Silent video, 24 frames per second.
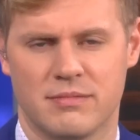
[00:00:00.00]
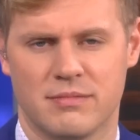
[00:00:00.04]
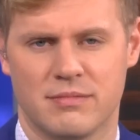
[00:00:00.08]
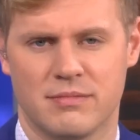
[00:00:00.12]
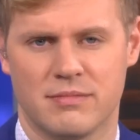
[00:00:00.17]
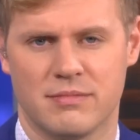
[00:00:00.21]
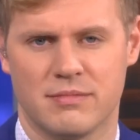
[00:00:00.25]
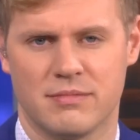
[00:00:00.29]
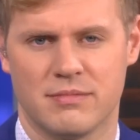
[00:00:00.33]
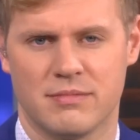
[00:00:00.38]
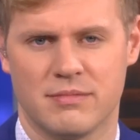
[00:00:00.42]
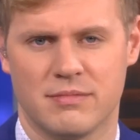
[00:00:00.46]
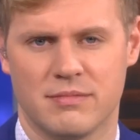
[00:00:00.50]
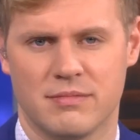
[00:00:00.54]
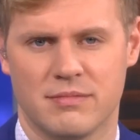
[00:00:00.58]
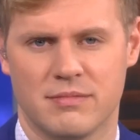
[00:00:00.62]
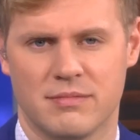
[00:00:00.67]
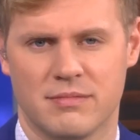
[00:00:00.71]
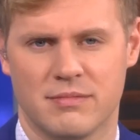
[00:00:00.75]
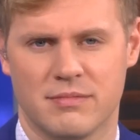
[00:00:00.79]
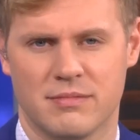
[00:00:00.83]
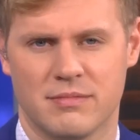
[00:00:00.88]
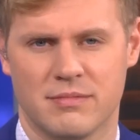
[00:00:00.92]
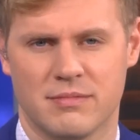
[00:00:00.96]

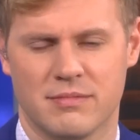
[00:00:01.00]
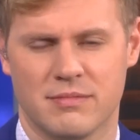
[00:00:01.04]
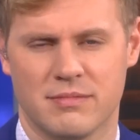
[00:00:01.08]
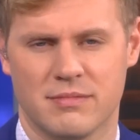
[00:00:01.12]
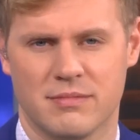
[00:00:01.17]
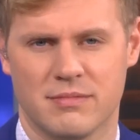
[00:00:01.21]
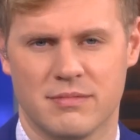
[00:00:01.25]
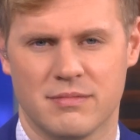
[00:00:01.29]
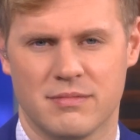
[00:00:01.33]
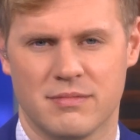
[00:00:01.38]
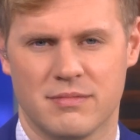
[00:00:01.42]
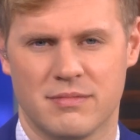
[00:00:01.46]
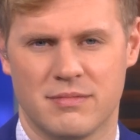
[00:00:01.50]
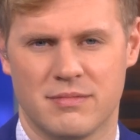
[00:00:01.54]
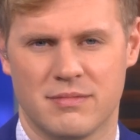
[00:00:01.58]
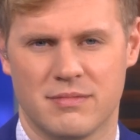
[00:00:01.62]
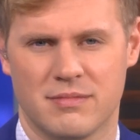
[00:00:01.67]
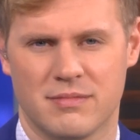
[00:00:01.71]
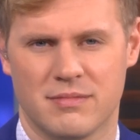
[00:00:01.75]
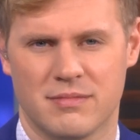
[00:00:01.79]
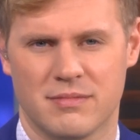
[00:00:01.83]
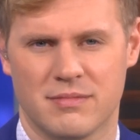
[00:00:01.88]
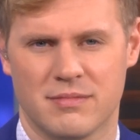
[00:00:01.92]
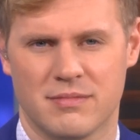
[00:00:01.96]

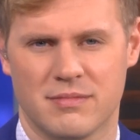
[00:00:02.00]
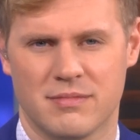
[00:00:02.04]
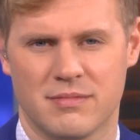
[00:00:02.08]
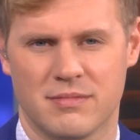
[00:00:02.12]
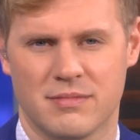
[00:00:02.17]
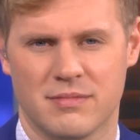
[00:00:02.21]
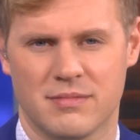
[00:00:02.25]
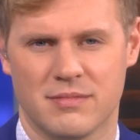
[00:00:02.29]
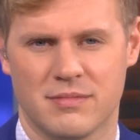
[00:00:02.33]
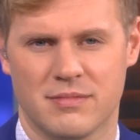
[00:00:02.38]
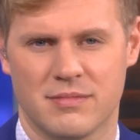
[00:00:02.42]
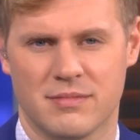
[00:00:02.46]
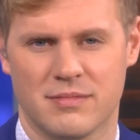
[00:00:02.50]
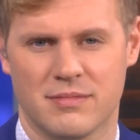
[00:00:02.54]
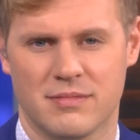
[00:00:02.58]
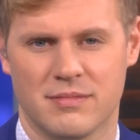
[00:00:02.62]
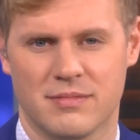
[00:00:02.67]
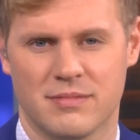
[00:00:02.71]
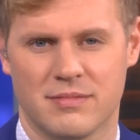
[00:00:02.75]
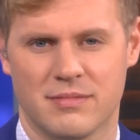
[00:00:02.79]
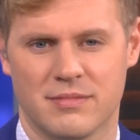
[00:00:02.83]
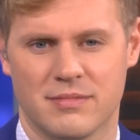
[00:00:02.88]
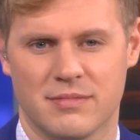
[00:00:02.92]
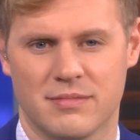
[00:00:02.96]

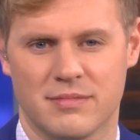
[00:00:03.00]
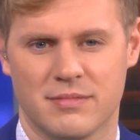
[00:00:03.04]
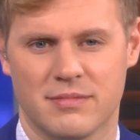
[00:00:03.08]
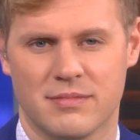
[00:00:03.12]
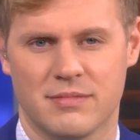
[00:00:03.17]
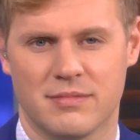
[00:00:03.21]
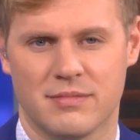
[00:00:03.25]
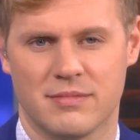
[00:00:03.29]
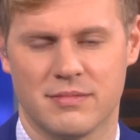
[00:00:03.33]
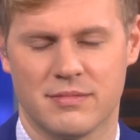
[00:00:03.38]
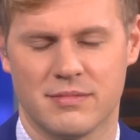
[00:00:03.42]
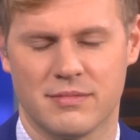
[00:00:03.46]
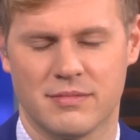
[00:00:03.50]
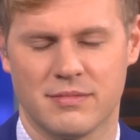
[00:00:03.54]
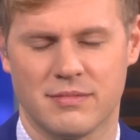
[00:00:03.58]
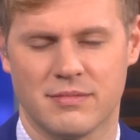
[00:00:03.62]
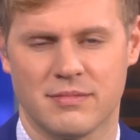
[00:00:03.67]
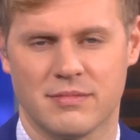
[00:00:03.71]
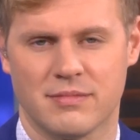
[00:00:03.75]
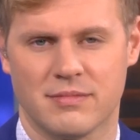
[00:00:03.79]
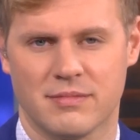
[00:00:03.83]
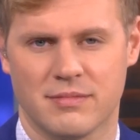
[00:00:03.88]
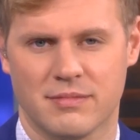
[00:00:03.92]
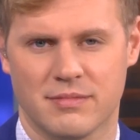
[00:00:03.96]

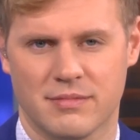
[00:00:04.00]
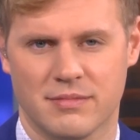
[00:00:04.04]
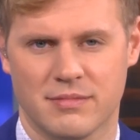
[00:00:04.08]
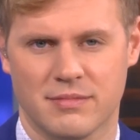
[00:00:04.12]
The person shown says nothing.